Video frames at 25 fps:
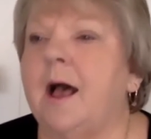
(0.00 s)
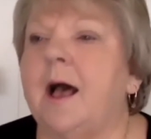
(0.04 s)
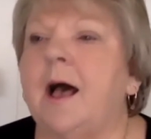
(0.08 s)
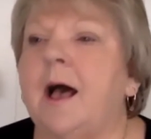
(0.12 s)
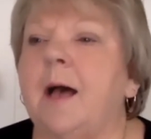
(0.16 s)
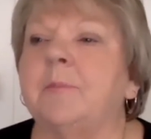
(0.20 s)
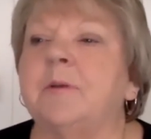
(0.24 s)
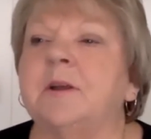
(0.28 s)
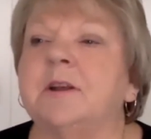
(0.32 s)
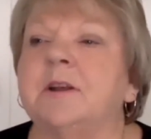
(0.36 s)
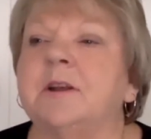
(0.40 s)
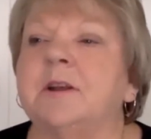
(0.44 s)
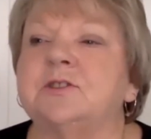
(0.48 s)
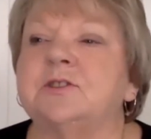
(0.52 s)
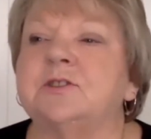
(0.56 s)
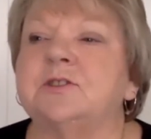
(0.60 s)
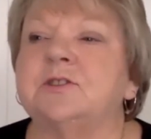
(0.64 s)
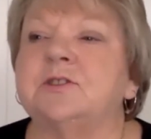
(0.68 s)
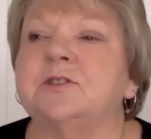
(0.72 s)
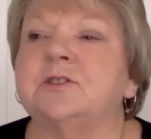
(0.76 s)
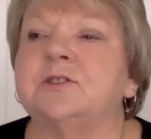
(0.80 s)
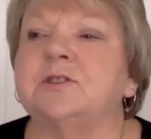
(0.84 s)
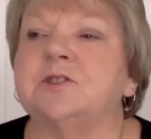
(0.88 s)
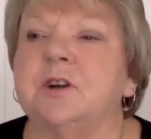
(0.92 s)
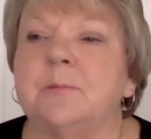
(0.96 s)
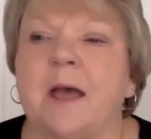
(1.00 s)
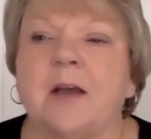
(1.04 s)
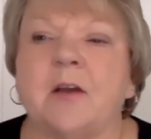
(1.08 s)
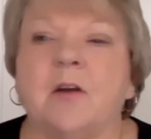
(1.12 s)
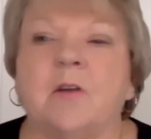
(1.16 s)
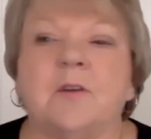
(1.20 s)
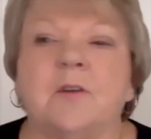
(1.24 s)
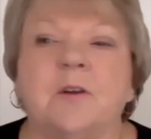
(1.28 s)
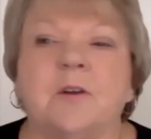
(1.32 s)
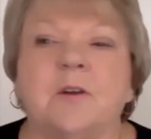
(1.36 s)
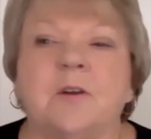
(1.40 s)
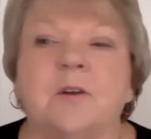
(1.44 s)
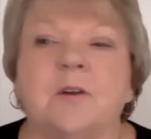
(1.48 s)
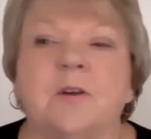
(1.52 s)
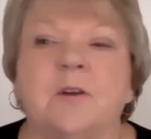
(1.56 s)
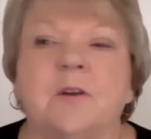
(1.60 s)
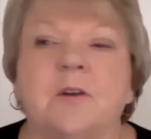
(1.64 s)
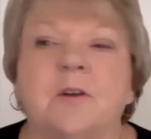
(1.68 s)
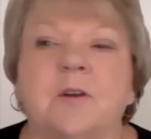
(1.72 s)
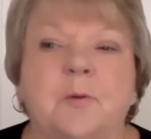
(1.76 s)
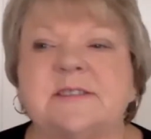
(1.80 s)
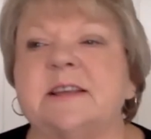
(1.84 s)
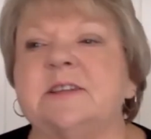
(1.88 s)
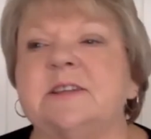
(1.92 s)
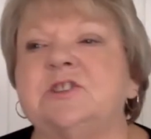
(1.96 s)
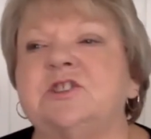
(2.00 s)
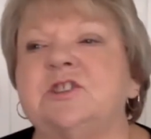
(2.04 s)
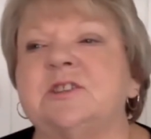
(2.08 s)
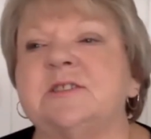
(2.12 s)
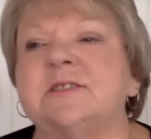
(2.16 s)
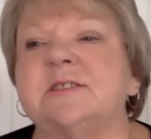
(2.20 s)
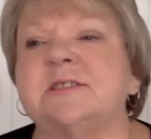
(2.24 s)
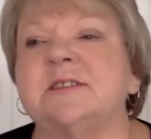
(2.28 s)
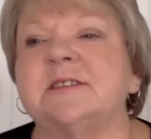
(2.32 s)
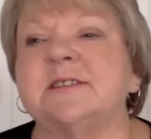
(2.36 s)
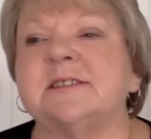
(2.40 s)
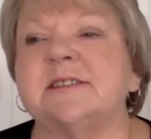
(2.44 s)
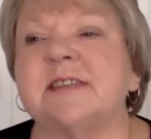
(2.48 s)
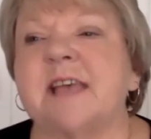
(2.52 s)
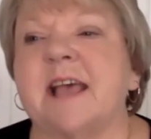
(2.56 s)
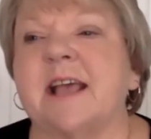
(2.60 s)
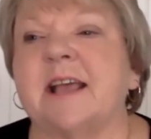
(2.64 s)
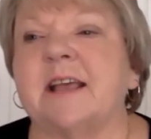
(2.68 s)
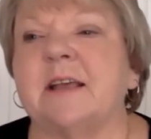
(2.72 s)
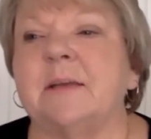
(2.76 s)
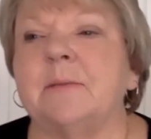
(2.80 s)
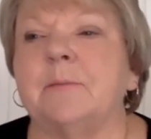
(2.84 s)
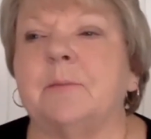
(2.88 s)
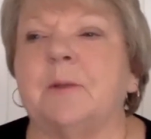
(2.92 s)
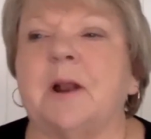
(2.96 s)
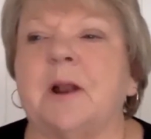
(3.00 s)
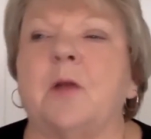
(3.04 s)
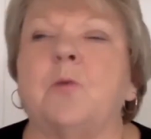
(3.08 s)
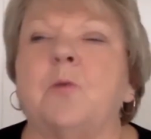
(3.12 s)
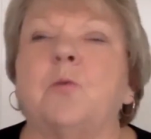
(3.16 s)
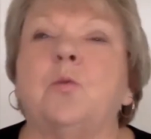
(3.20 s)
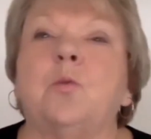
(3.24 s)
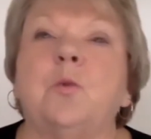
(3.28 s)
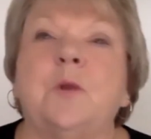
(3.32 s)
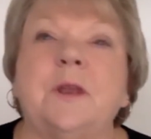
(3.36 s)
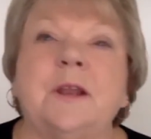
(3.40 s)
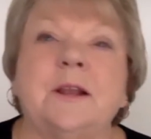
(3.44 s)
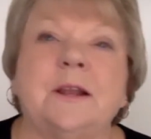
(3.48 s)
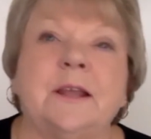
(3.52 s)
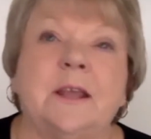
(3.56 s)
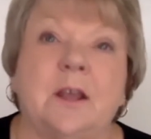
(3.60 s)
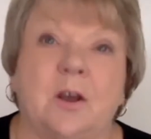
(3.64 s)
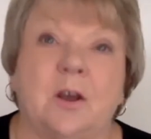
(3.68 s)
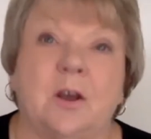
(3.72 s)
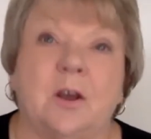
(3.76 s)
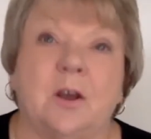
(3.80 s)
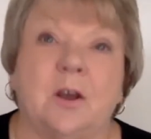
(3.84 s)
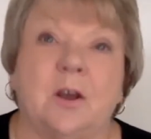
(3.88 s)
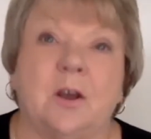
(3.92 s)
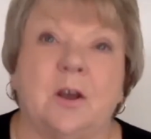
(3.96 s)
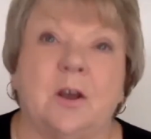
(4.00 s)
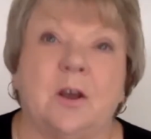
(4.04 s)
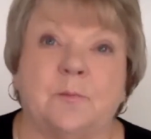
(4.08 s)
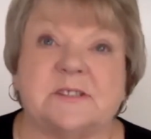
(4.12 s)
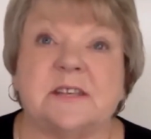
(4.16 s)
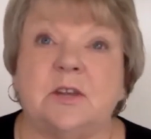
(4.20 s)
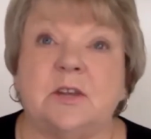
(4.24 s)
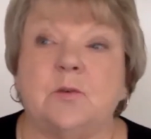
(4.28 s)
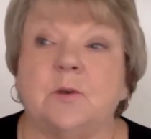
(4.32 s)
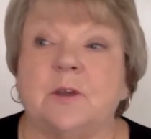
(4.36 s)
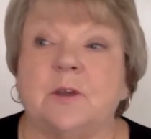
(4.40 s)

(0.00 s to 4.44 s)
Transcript: I'm going to turn it back over to Marissa in just a second, but I really hope to see you